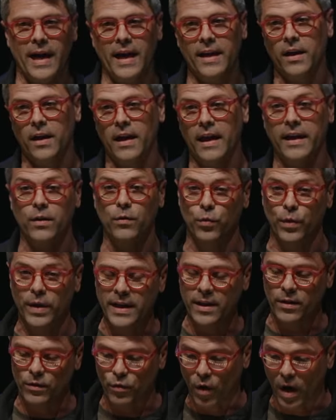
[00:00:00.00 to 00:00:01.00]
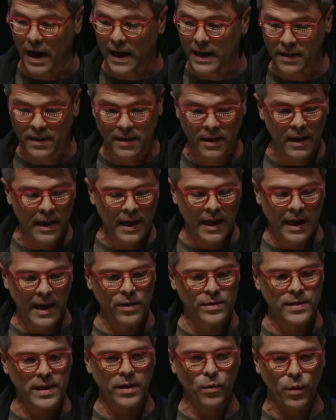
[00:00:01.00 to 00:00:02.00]
to like read and write, and I
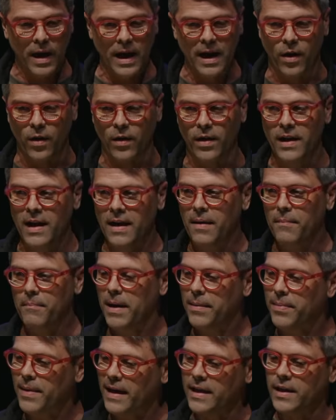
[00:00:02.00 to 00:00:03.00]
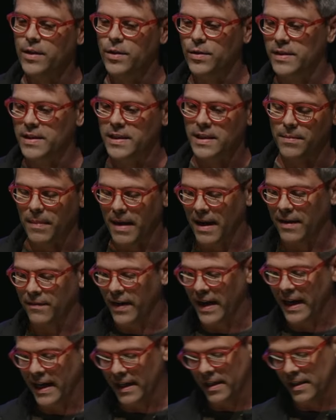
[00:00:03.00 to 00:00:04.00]
was like, wow, maybe I can use this to my
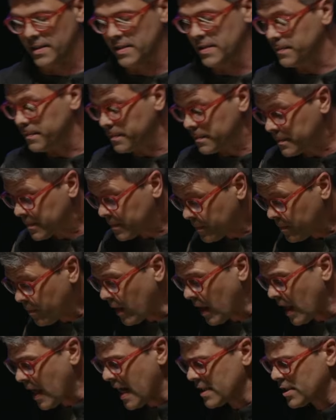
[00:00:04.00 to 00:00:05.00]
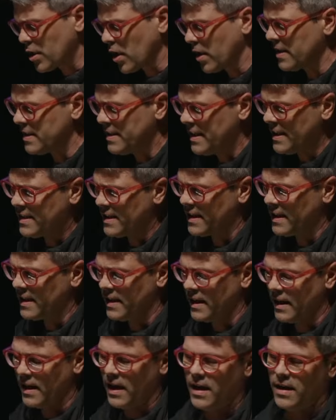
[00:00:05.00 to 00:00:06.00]
advantage. I started teaching
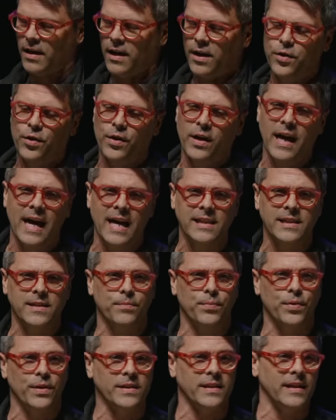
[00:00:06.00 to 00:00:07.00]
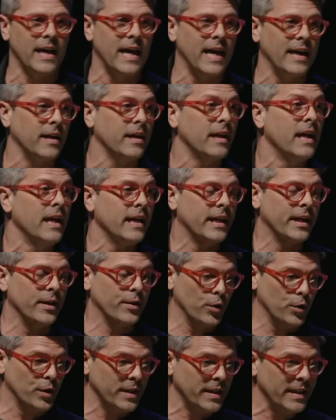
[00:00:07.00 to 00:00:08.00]
uh, other guys in prison how to get their
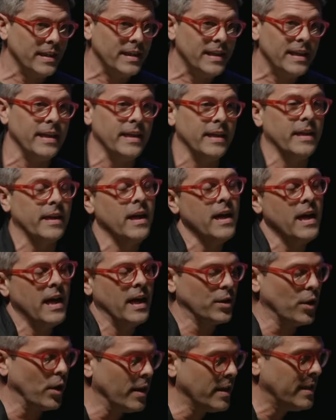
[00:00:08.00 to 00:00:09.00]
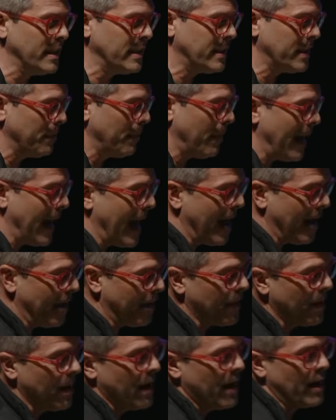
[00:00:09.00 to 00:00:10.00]
GED. I started teaching math.
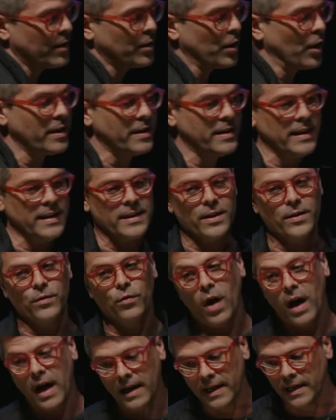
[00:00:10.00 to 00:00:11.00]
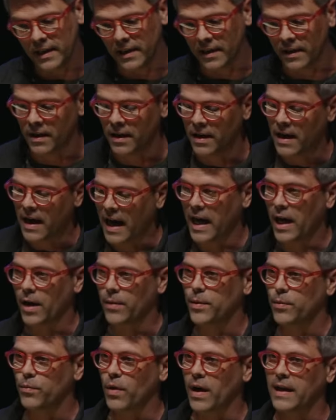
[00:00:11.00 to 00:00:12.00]
I started teaching writing. I helped
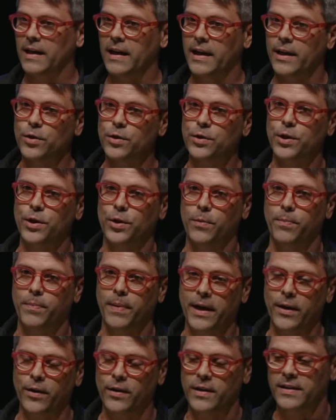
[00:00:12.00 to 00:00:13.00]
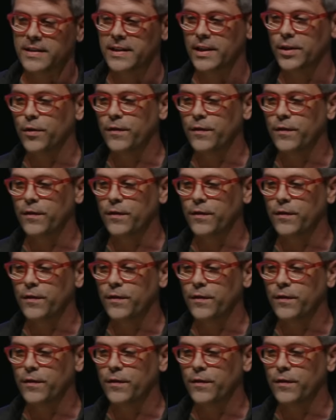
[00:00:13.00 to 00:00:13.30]
them write letters to their parents and their